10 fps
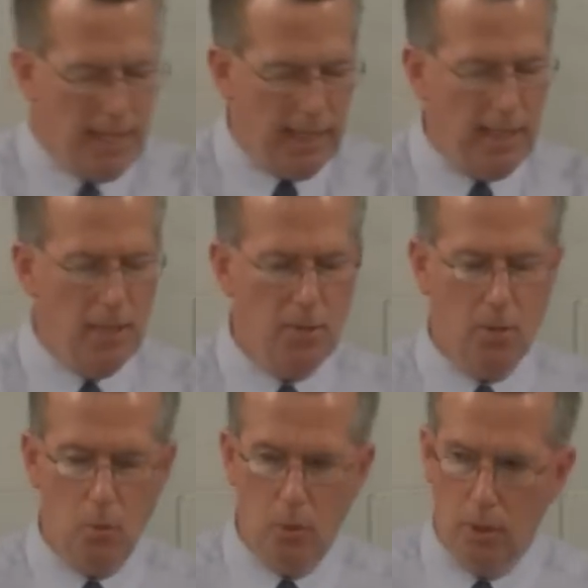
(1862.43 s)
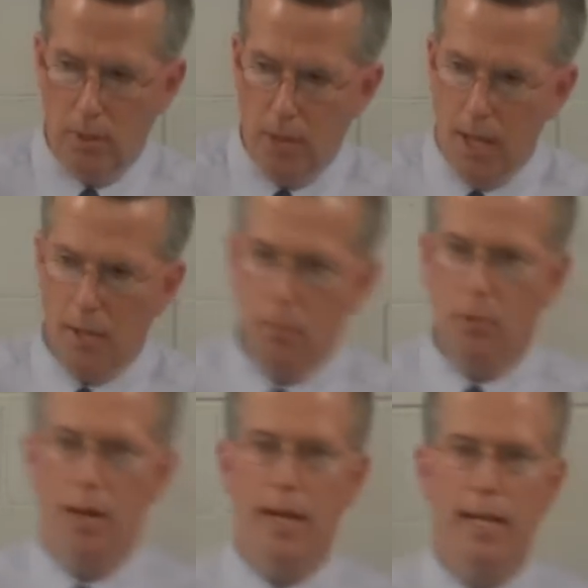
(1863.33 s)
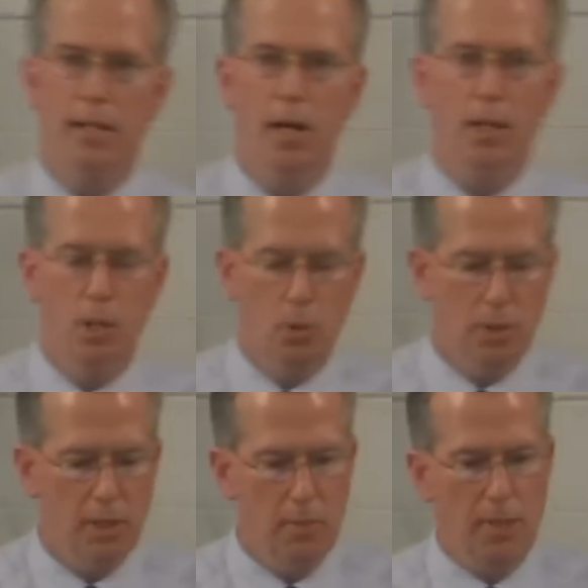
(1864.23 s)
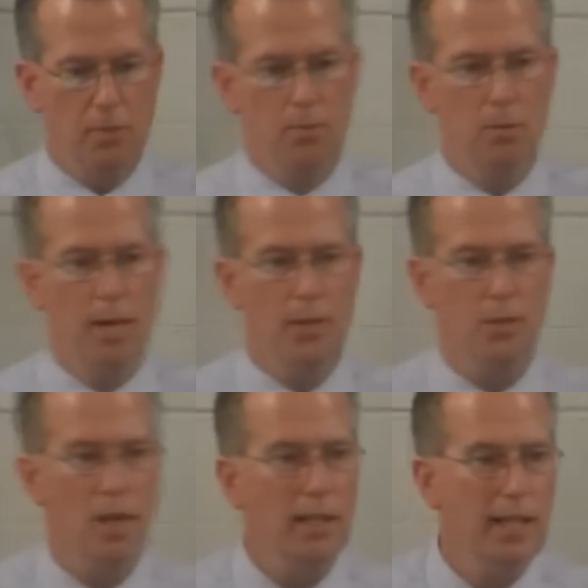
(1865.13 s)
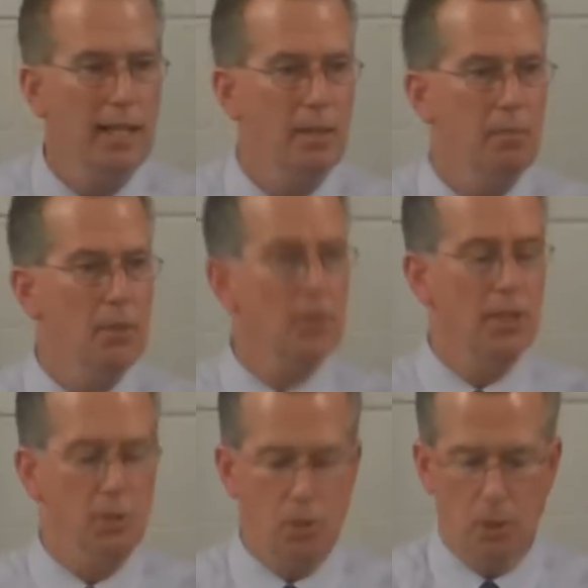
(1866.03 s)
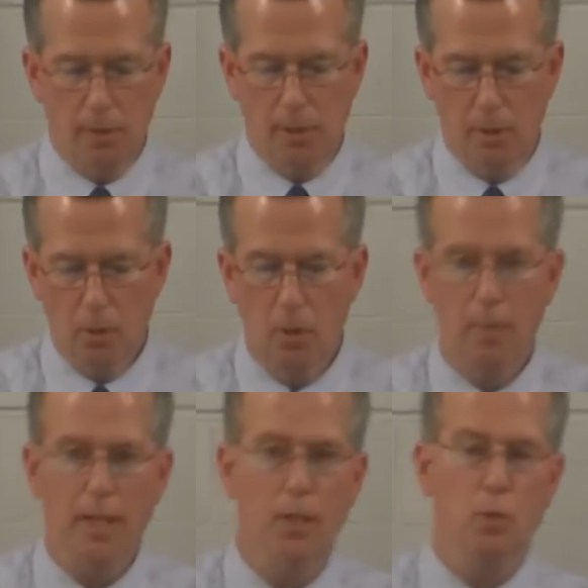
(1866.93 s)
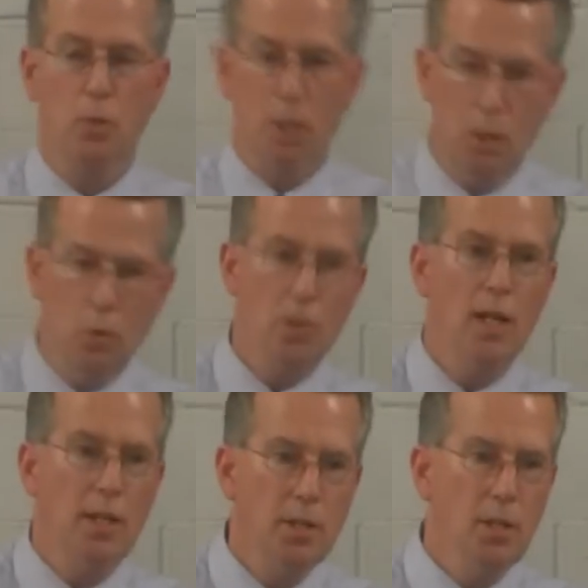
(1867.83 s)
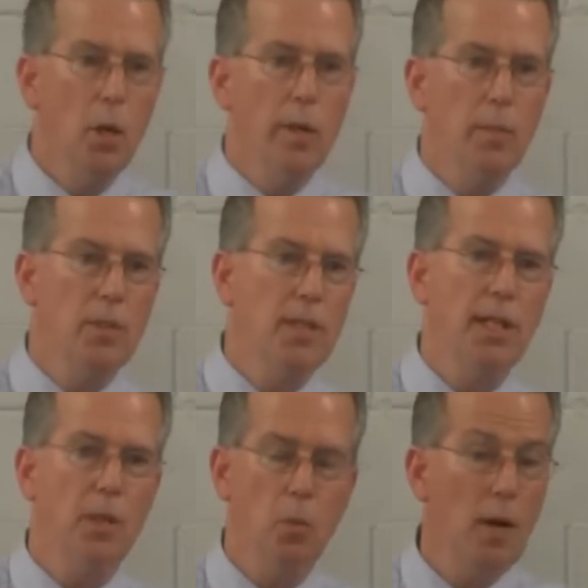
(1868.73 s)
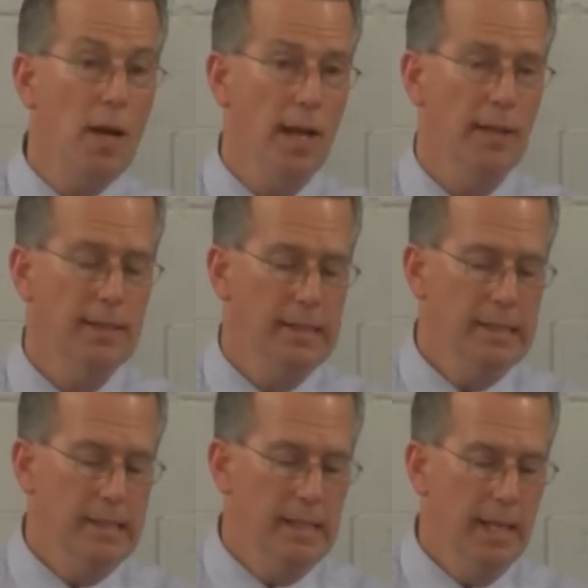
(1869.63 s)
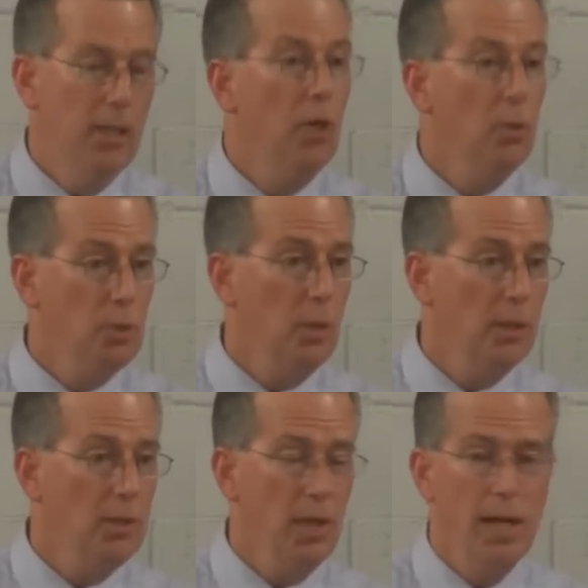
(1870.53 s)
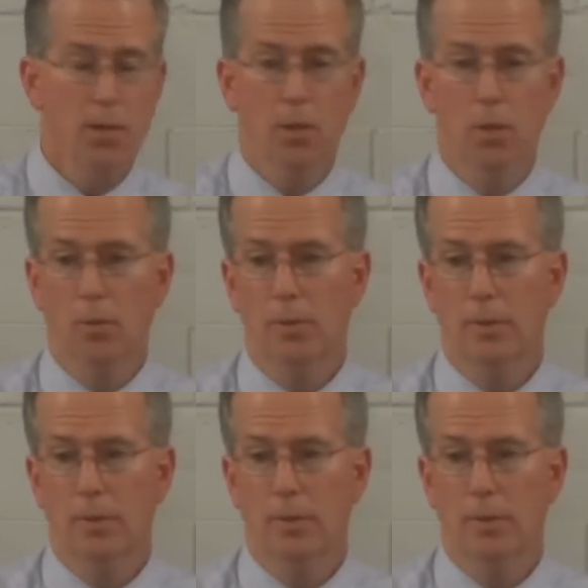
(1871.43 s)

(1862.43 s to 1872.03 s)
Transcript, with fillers: getting into the Word, not praying, not using the means of grace, not getting busy and serving the Lord because we're used to going a particular way. And you know as well as I do